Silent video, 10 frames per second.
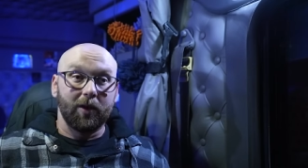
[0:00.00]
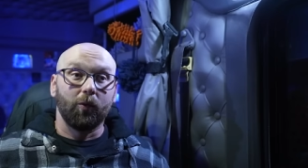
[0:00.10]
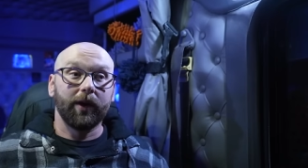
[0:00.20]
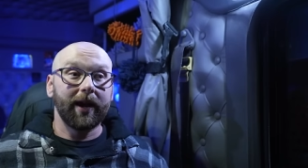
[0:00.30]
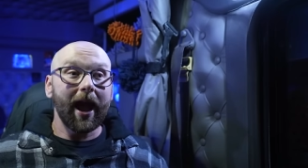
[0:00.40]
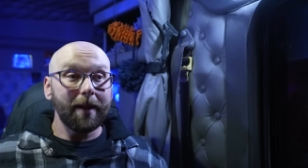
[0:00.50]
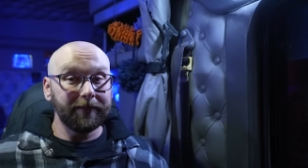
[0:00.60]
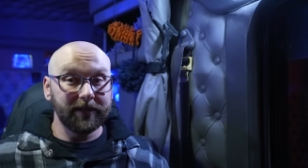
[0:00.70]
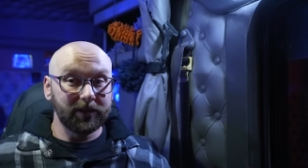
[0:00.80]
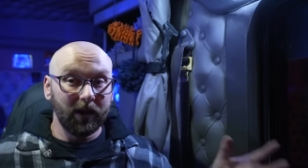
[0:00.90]
What had
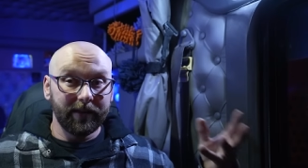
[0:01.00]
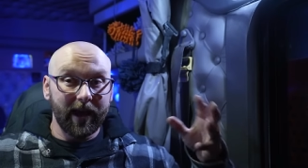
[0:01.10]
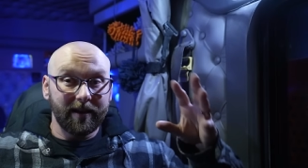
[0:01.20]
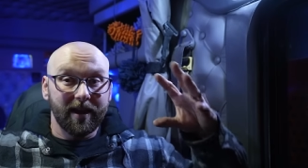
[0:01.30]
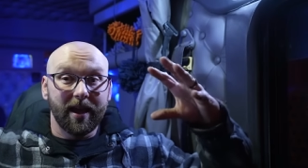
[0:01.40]
happened is all of that